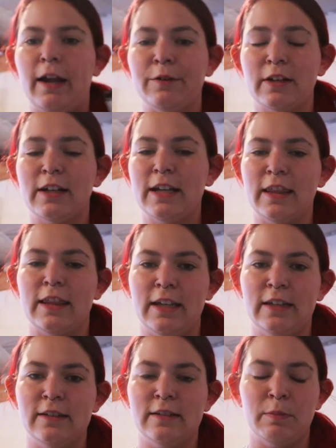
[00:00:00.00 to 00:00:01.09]
I was going to get
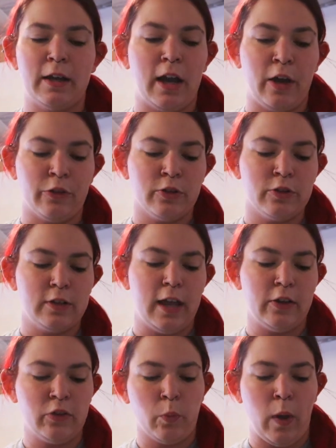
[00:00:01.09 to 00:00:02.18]
these, but colored
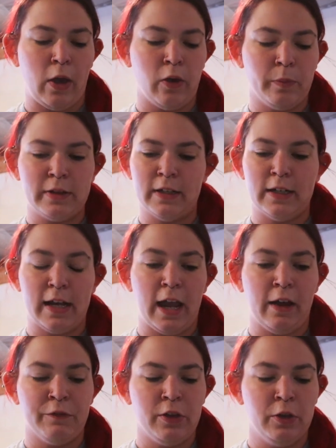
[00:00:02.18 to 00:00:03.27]
as well, but they didn't
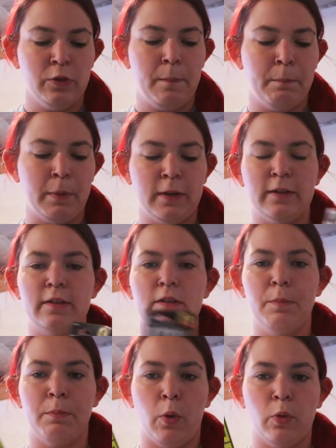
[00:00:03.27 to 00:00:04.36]
have those. But this is the
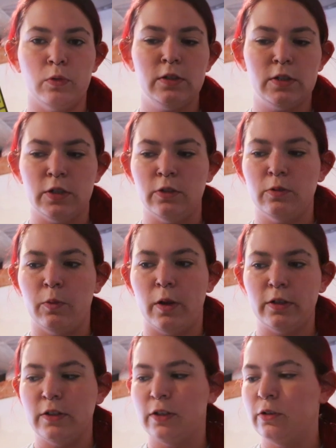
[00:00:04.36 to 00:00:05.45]
bold
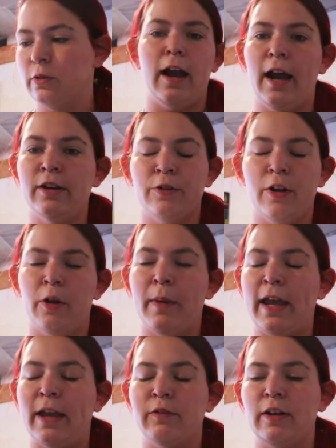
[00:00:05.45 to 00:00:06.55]
one too. I don't know. My
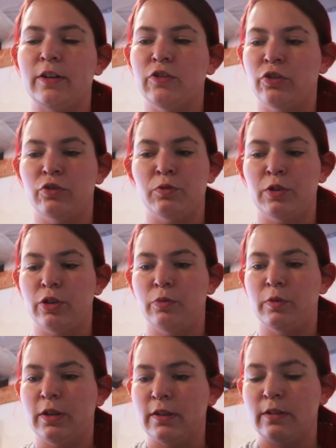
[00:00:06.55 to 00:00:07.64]
handwriting just looks really good
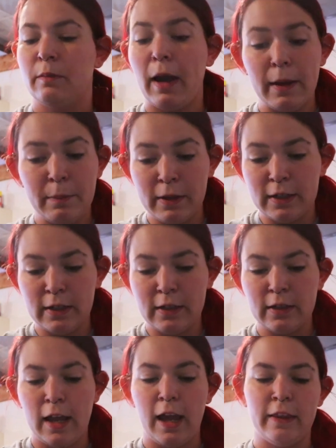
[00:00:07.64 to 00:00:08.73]
with this, in my opinion.
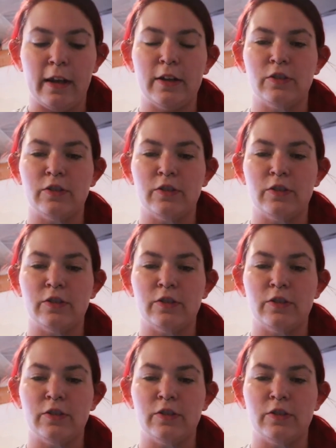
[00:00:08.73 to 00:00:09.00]
And then I